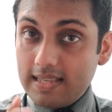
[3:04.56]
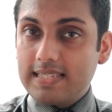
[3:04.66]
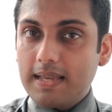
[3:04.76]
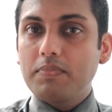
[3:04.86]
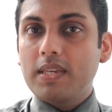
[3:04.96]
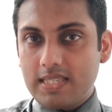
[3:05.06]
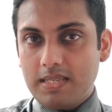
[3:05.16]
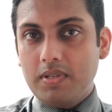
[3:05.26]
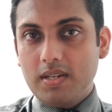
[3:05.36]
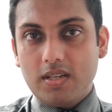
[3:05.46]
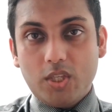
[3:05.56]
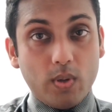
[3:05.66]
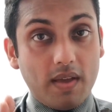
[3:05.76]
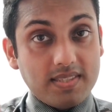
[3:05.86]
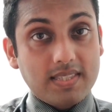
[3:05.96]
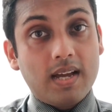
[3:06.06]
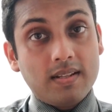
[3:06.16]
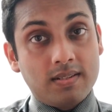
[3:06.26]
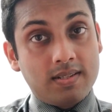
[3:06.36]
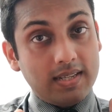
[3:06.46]
is something similar. You have
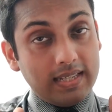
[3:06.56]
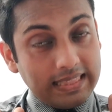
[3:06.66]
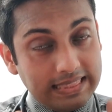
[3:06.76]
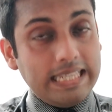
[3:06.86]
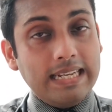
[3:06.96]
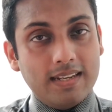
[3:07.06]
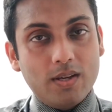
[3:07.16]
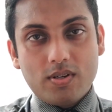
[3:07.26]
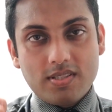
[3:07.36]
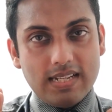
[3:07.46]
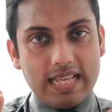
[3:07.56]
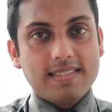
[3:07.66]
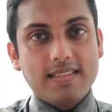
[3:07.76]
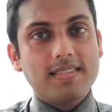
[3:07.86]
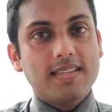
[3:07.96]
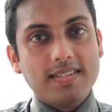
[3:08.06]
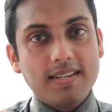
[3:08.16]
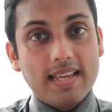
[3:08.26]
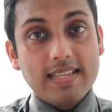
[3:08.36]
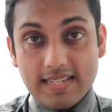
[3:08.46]
saat din or less than 60
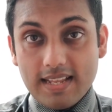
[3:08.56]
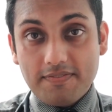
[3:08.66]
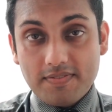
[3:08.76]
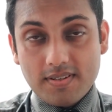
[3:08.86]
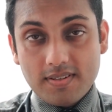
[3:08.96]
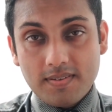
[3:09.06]
days left.